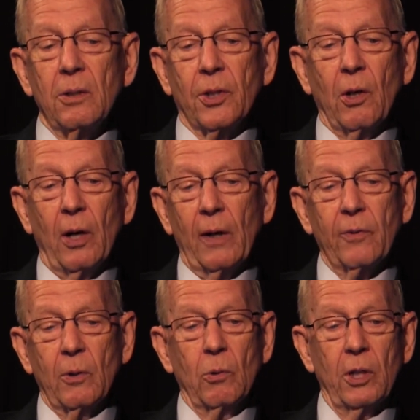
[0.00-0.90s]
So
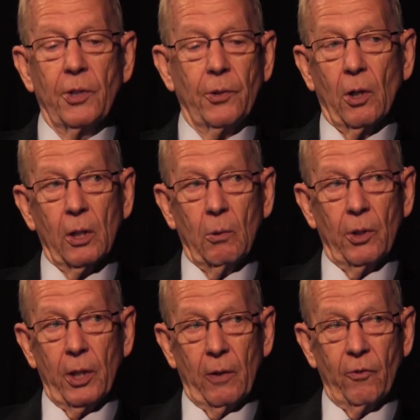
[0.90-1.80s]
after we'd struggled
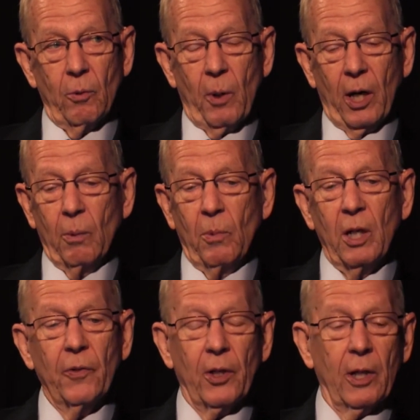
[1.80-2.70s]
with that for about a month,